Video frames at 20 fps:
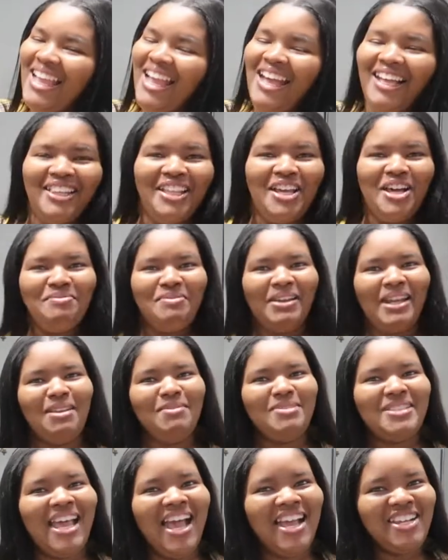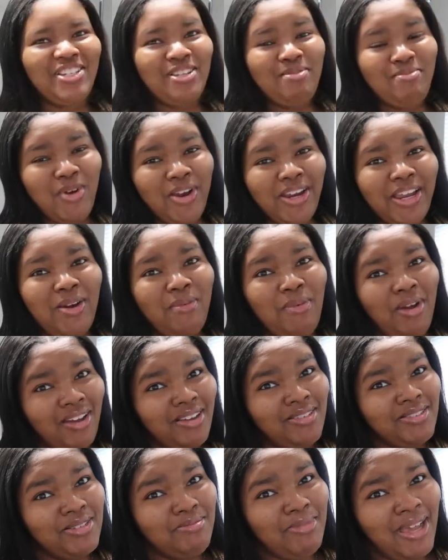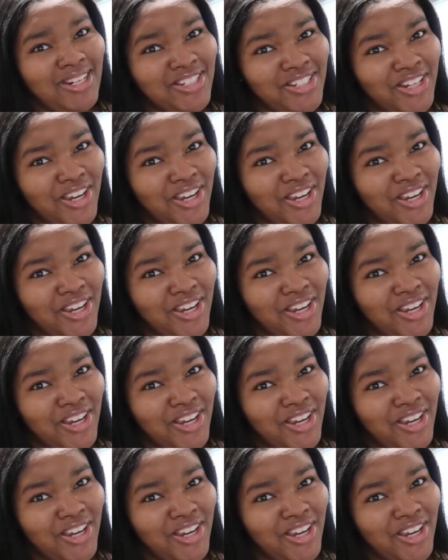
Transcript: Hello, my name is Ashley Morgan. Welcome to my